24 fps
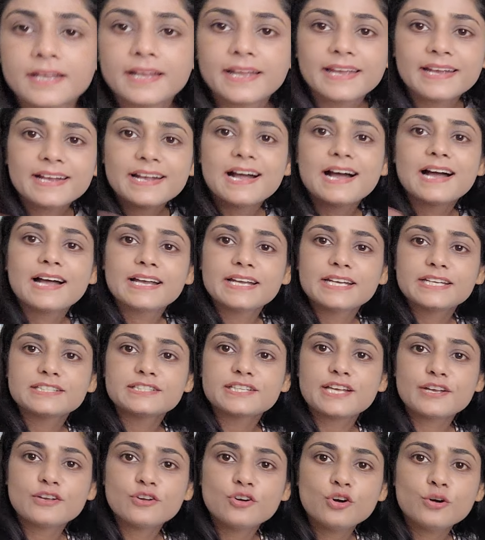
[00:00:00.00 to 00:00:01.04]
Hey guys,
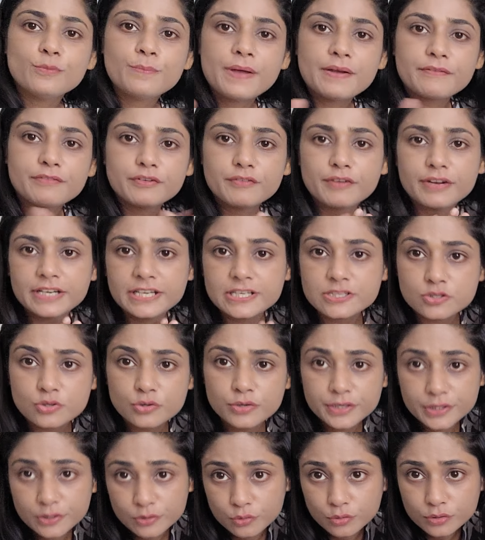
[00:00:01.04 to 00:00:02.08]
I hope everyone is
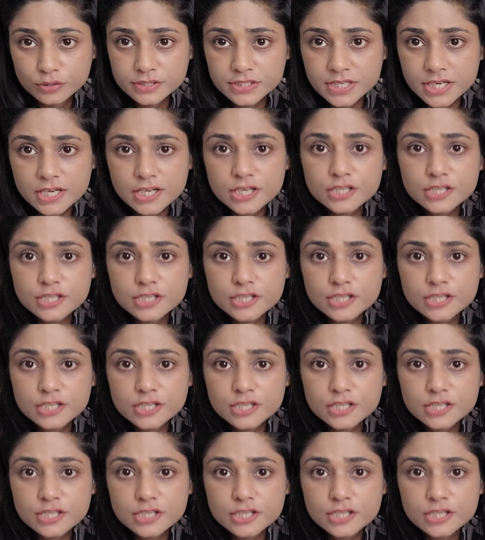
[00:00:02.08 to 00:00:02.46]
doing good.